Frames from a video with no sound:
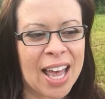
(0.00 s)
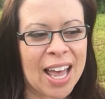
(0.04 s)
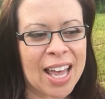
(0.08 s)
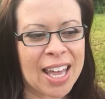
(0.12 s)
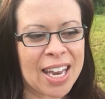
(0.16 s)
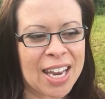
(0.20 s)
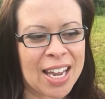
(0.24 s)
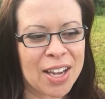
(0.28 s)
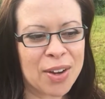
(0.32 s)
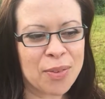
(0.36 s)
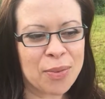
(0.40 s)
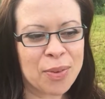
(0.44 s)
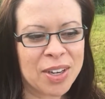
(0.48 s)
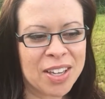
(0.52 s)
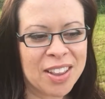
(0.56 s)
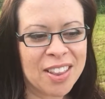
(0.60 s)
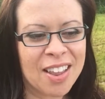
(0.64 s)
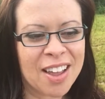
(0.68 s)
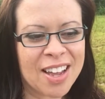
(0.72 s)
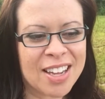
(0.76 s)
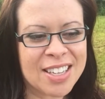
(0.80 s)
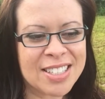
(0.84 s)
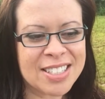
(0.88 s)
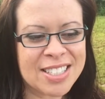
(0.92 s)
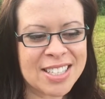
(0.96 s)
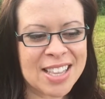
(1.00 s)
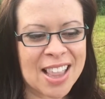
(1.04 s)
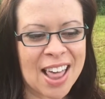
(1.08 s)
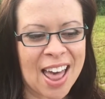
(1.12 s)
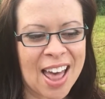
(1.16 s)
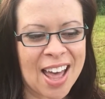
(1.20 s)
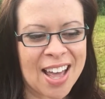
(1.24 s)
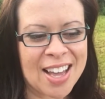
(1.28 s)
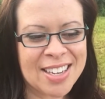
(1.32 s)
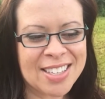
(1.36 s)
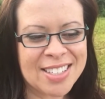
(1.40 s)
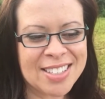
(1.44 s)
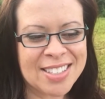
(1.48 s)
And I realized
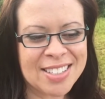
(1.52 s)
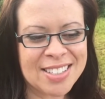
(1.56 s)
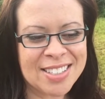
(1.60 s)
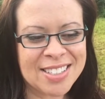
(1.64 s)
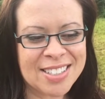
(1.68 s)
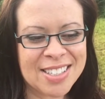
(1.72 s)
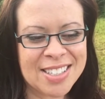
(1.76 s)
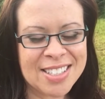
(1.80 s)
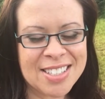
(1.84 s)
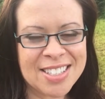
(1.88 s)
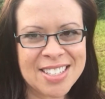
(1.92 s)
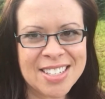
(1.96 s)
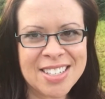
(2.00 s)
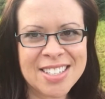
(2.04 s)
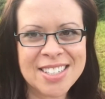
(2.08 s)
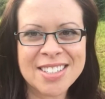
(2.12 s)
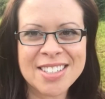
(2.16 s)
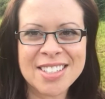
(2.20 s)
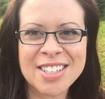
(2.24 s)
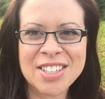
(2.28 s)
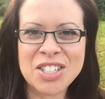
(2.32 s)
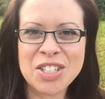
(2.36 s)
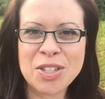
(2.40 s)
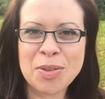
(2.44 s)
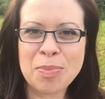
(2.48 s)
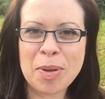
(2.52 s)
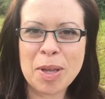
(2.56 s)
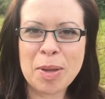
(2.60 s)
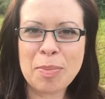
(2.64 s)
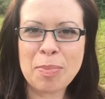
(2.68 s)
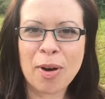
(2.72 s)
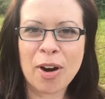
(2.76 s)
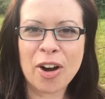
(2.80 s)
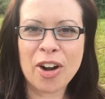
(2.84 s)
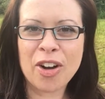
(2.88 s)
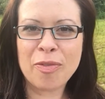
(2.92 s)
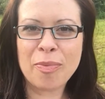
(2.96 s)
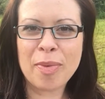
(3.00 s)
that since it is such a big
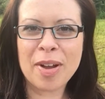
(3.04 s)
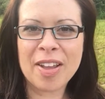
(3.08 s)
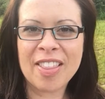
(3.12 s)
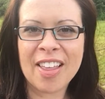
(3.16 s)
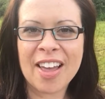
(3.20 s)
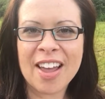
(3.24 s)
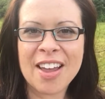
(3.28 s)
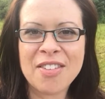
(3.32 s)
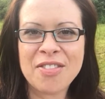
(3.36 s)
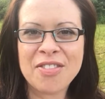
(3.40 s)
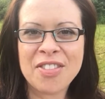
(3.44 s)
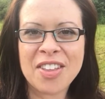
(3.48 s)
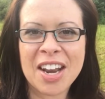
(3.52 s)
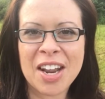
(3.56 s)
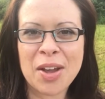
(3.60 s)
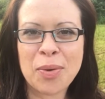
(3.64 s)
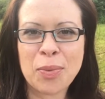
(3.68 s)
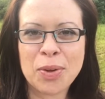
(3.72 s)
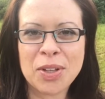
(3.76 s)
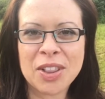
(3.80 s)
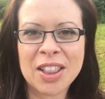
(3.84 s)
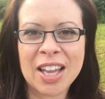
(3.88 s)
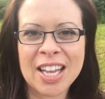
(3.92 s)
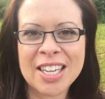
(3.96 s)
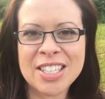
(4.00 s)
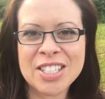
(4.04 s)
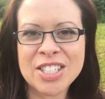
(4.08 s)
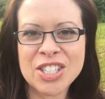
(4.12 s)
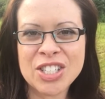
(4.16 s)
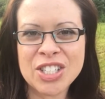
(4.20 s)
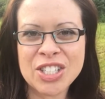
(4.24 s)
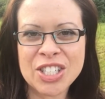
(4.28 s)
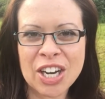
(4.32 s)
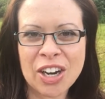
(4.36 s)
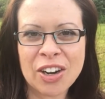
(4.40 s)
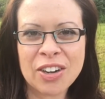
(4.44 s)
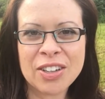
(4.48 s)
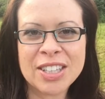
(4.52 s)
part of my life that I would like to
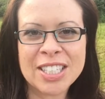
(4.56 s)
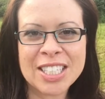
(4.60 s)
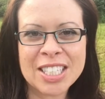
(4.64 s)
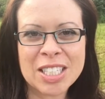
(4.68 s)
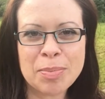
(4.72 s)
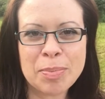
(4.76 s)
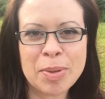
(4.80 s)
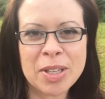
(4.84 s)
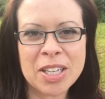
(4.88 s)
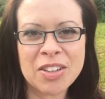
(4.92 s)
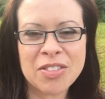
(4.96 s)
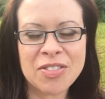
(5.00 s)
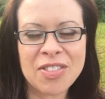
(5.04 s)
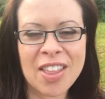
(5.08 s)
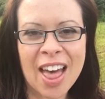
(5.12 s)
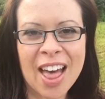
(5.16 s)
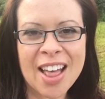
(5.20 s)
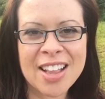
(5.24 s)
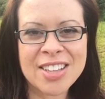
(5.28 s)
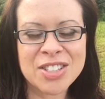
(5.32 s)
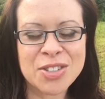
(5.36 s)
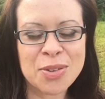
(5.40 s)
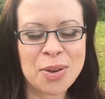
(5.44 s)
share a little bit of that.